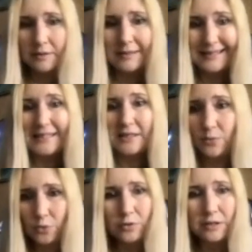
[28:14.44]
these
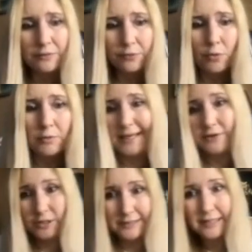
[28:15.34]
words fall
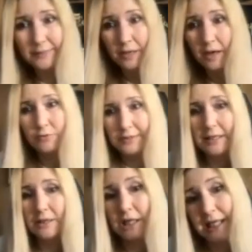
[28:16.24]
and asleep, how
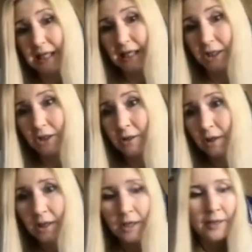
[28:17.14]
they collocate.
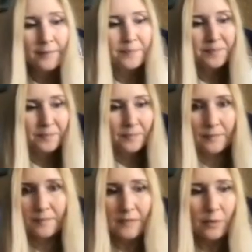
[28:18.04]

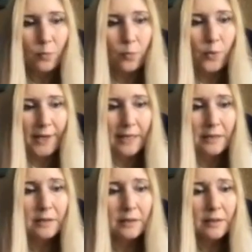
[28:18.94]

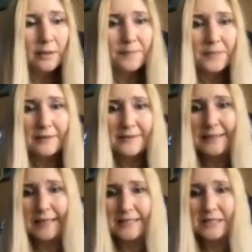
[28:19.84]
The
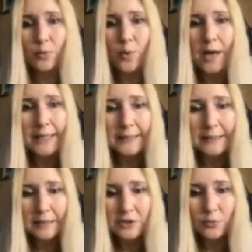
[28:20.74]
next
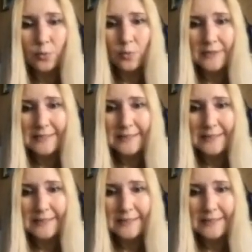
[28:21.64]
one, it was